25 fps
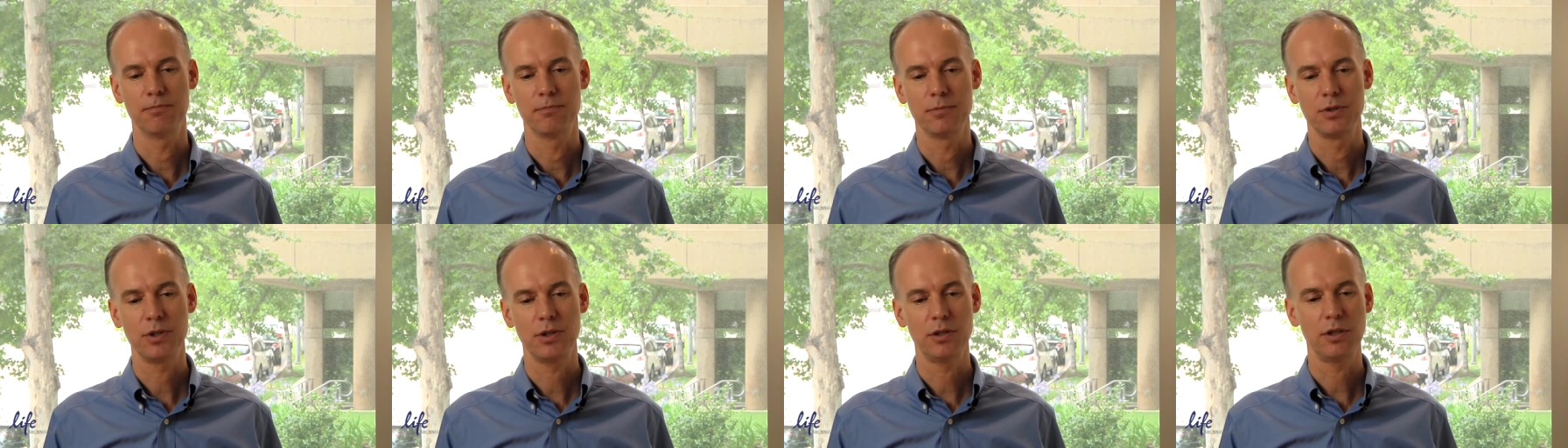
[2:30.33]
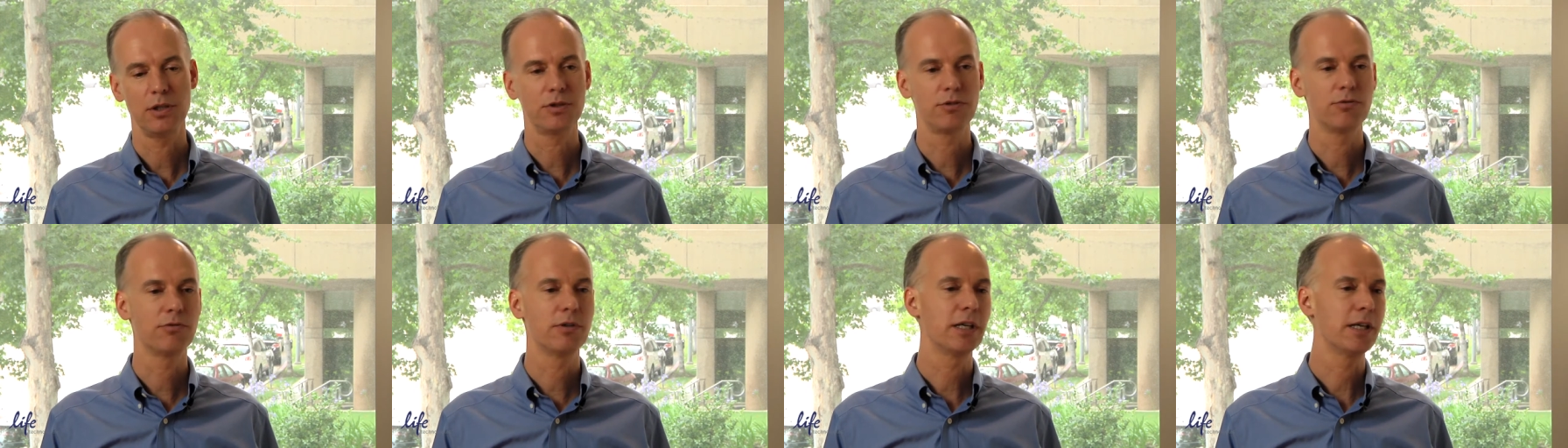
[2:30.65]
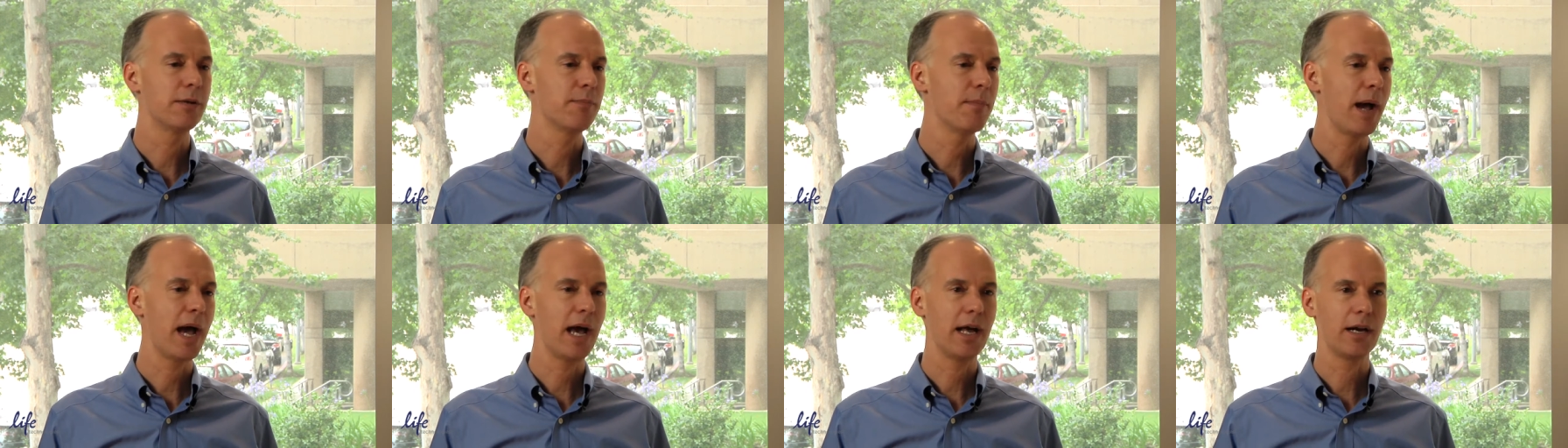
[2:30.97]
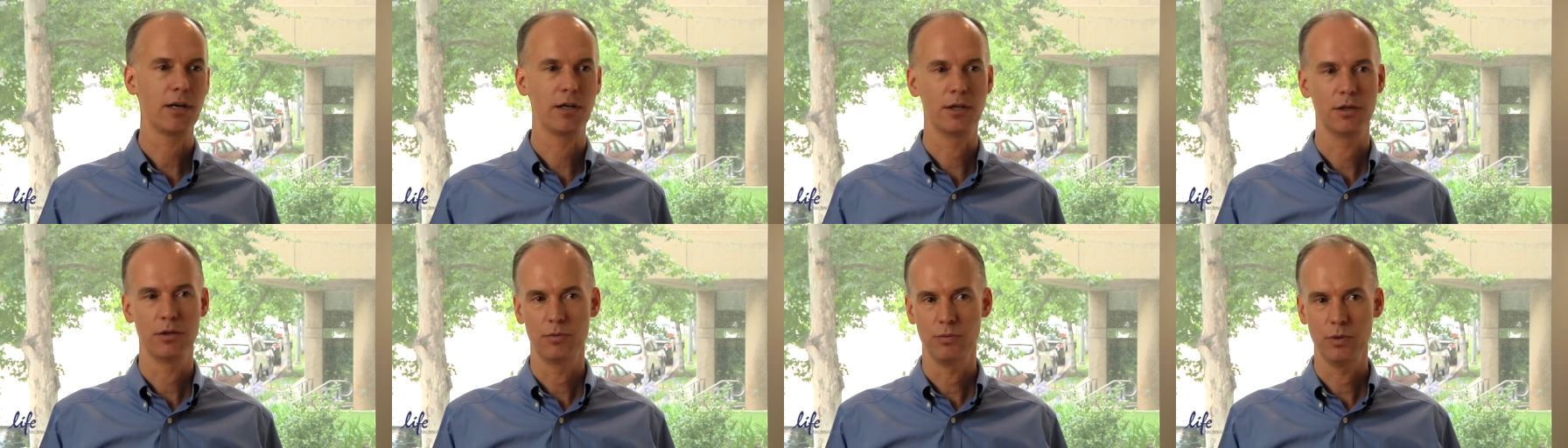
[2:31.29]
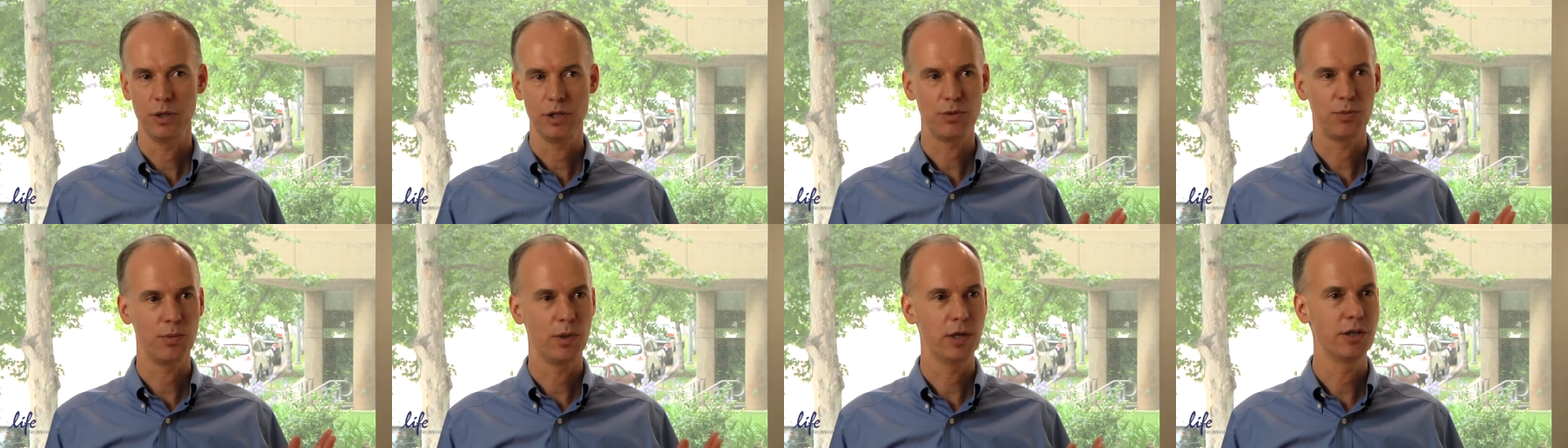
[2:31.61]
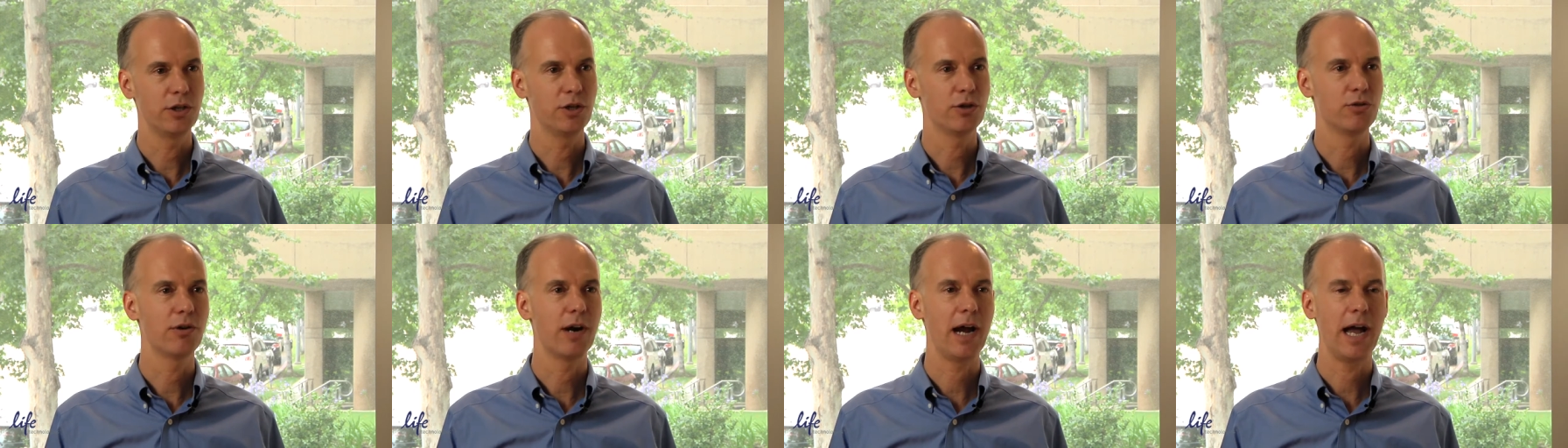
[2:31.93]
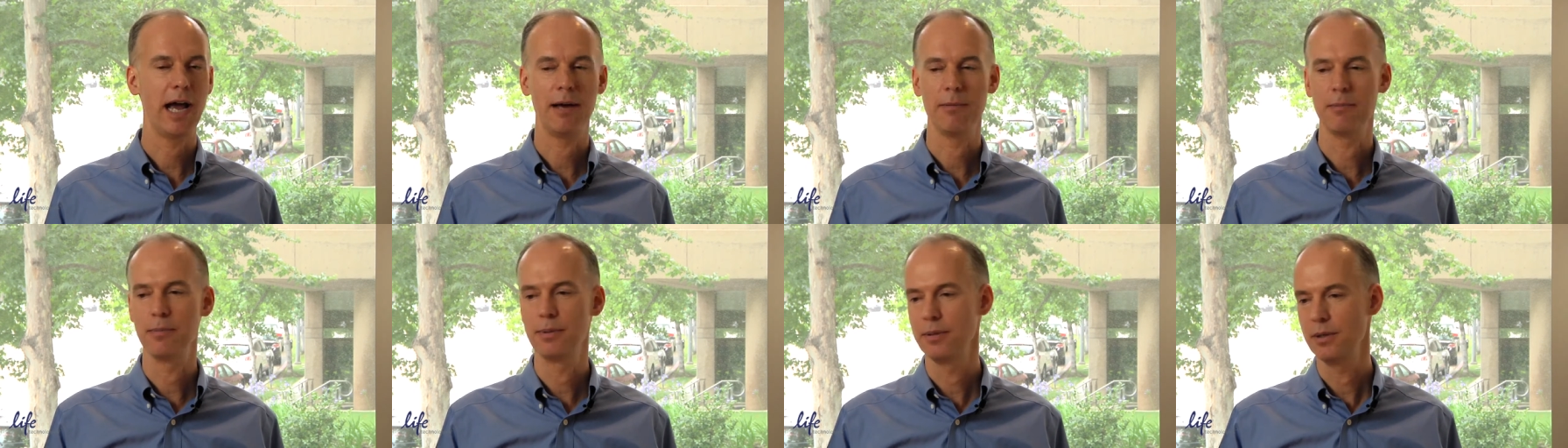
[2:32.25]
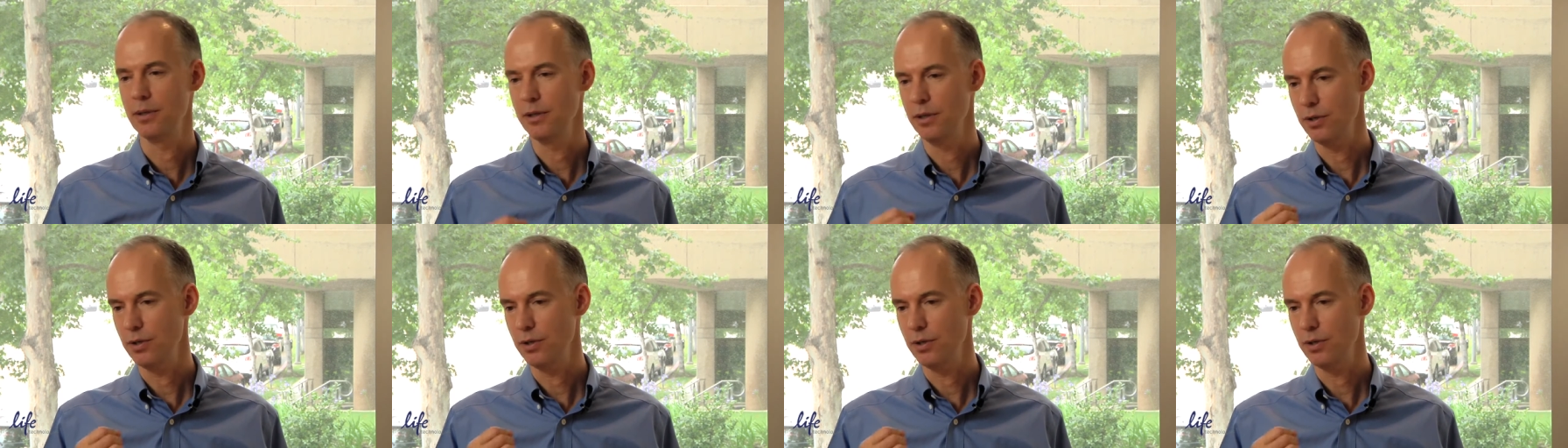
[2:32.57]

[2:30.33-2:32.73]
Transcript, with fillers: So it doesn't really matter which one you grab.